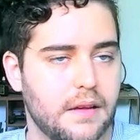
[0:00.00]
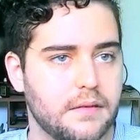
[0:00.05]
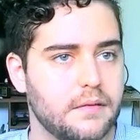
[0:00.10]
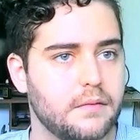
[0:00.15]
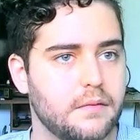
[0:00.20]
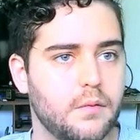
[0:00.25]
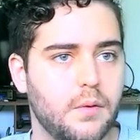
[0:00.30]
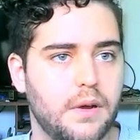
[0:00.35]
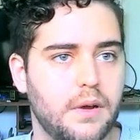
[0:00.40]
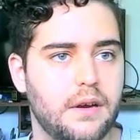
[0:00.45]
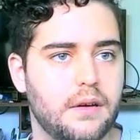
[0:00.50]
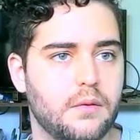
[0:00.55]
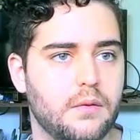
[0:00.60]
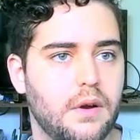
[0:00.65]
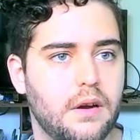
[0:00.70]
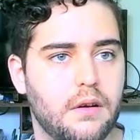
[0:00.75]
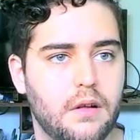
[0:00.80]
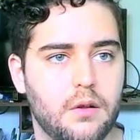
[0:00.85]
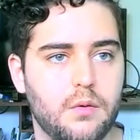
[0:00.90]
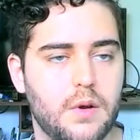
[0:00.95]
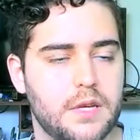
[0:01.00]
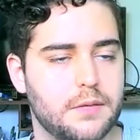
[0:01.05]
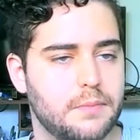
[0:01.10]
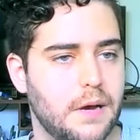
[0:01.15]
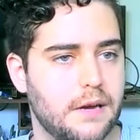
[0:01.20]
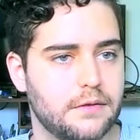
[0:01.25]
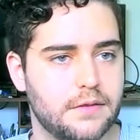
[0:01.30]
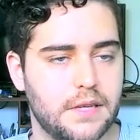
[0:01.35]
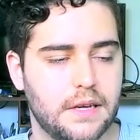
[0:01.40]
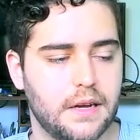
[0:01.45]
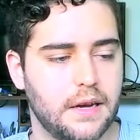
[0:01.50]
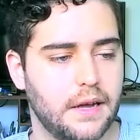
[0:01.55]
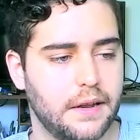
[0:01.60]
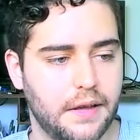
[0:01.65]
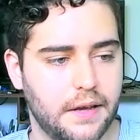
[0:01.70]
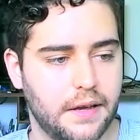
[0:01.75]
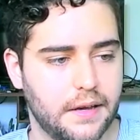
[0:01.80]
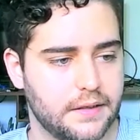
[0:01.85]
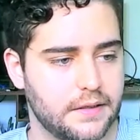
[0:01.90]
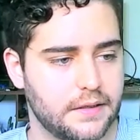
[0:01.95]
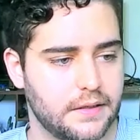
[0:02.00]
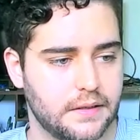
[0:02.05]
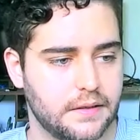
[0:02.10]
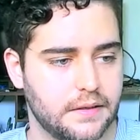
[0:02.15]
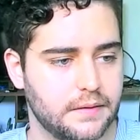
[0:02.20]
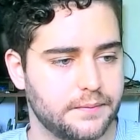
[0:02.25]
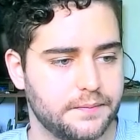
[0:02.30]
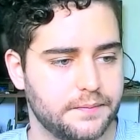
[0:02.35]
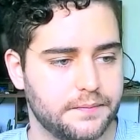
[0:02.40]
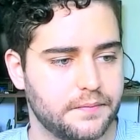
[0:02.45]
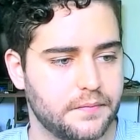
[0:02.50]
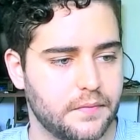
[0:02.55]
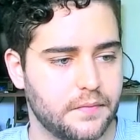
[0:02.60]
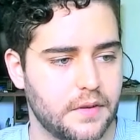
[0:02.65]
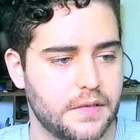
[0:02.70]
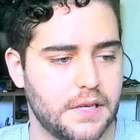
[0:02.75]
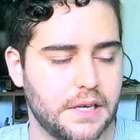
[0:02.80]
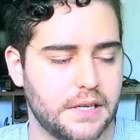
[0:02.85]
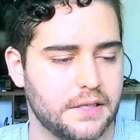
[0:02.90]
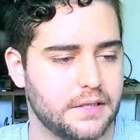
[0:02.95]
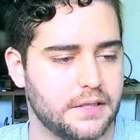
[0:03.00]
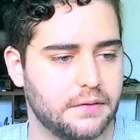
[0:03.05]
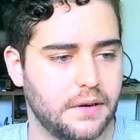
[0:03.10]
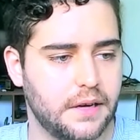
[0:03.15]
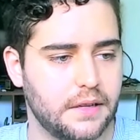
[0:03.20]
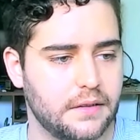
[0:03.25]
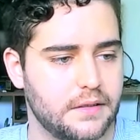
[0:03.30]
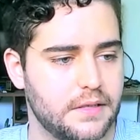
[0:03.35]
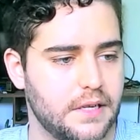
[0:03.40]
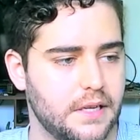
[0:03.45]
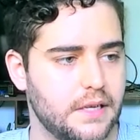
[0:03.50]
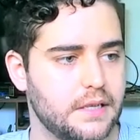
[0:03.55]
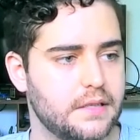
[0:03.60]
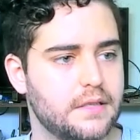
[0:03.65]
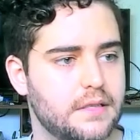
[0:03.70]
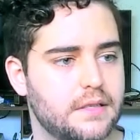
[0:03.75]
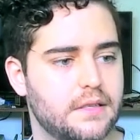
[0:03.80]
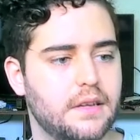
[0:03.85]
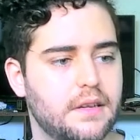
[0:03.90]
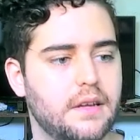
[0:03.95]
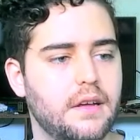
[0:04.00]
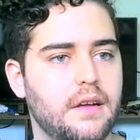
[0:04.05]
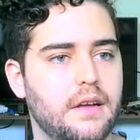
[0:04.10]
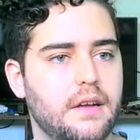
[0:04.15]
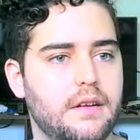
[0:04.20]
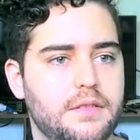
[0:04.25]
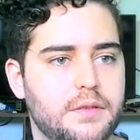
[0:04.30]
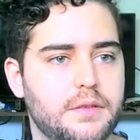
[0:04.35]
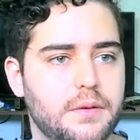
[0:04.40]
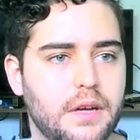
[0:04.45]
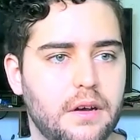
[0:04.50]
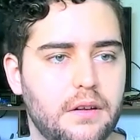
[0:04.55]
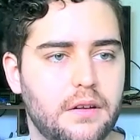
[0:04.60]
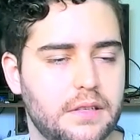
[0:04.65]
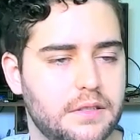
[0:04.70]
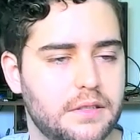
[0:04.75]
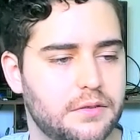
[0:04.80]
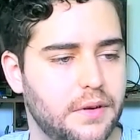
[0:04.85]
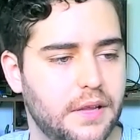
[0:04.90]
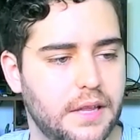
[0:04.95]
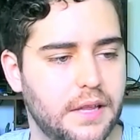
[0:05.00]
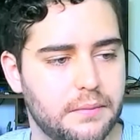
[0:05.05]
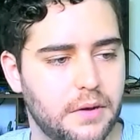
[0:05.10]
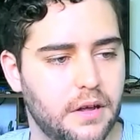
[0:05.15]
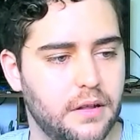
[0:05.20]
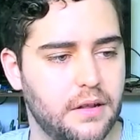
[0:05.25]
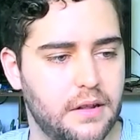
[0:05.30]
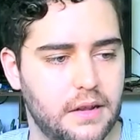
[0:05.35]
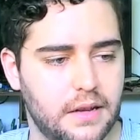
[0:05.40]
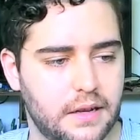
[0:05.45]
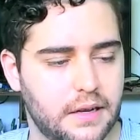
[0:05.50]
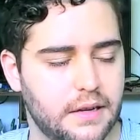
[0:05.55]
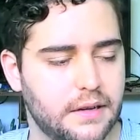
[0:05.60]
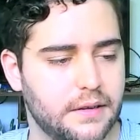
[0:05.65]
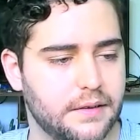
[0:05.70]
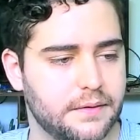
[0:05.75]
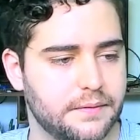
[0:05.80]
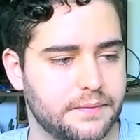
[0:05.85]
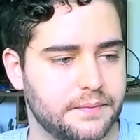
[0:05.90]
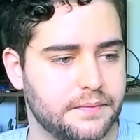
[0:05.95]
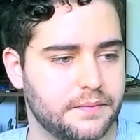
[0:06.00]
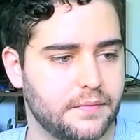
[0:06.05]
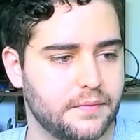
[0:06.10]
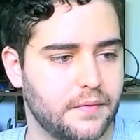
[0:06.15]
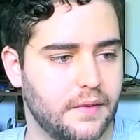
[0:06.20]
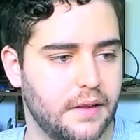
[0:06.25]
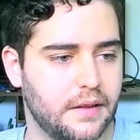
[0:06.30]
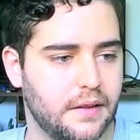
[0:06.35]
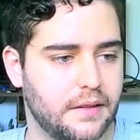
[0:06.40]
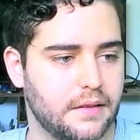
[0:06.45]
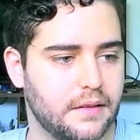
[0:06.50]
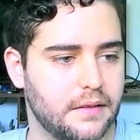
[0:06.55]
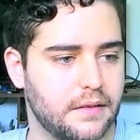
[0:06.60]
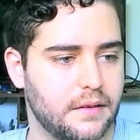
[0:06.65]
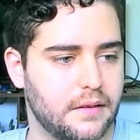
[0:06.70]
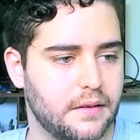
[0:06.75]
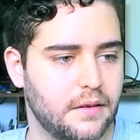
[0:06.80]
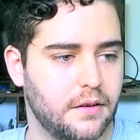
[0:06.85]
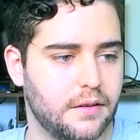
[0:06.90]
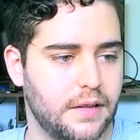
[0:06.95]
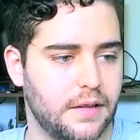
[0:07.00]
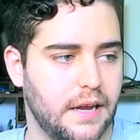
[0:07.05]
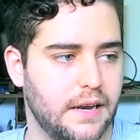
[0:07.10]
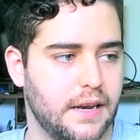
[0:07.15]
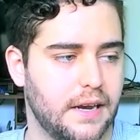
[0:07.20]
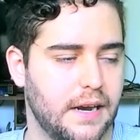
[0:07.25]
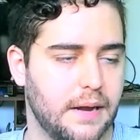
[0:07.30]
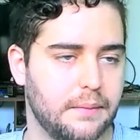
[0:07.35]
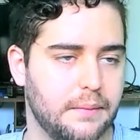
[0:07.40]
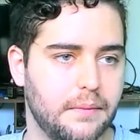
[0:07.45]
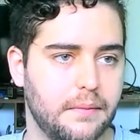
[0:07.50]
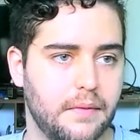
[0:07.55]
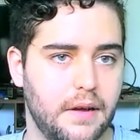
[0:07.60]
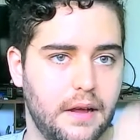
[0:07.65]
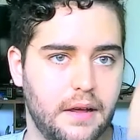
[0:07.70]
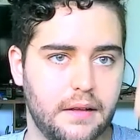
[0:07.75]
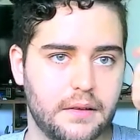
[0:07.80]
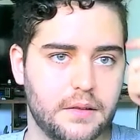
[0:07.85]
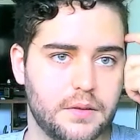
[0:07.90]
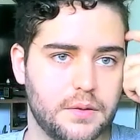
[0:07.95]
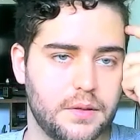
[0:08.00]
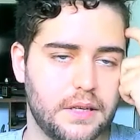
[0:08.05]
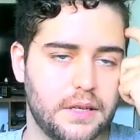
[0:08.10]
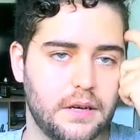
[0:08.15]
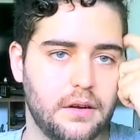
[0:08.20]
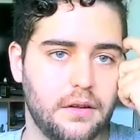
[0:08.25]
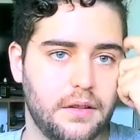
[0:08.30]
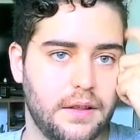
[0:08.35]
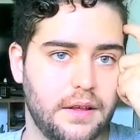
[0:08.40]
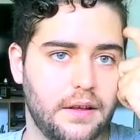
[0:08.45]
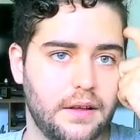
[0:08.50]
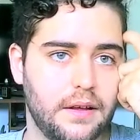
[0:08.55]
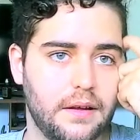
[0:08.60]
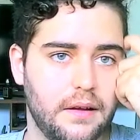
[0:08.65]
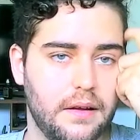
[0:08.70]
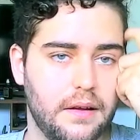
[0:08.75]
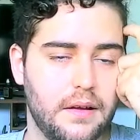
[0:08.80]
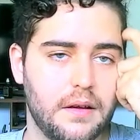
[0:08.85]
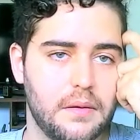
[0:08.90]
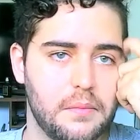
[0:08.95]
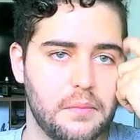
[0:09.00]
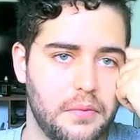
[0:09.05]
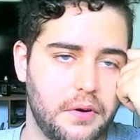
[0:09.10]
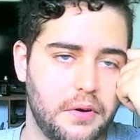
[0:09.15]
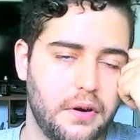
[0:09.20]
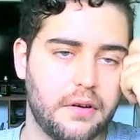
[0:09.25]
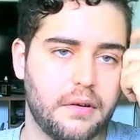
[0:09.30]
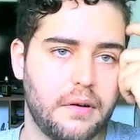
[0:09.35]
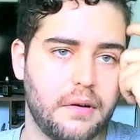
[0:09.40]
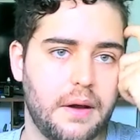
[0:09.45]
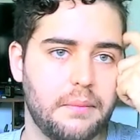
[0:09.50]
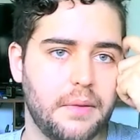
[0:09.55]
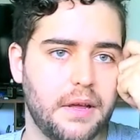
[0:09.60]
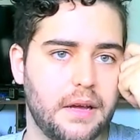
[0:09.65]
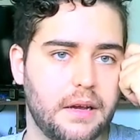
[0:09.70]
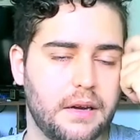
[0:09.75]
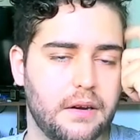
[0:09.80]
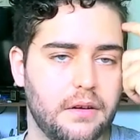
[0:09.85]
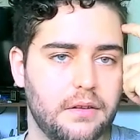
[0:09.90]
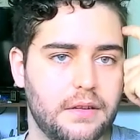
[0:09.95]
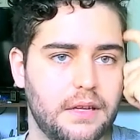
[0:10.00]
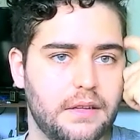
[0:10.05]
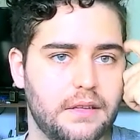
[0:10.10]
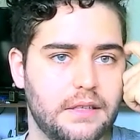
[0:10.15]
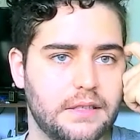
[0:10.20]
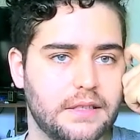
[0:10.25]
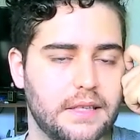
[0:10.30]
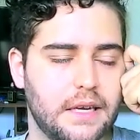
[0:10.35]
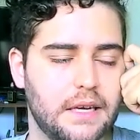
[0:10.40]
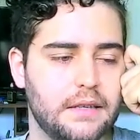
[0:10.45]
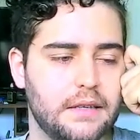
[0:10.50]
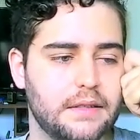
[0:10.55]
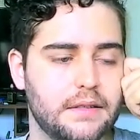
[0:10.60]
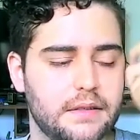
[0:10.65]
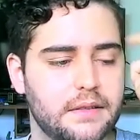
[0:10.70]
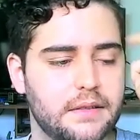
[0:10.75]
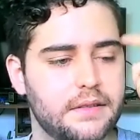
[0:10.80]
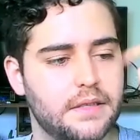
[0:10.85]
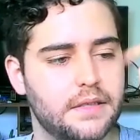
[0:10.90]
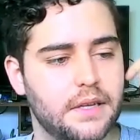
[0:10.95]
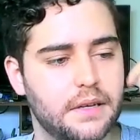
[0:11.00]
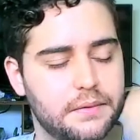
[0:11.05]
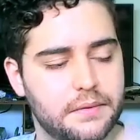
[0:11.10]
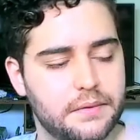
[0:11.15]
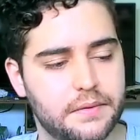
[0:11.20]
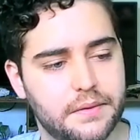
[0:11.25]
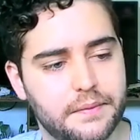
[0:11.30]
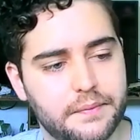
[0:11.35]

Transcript: We're always bouncing ideas, and she's great. She's doing all the 3D modeling and all that, and I'm doing all the programming and all the design stuff.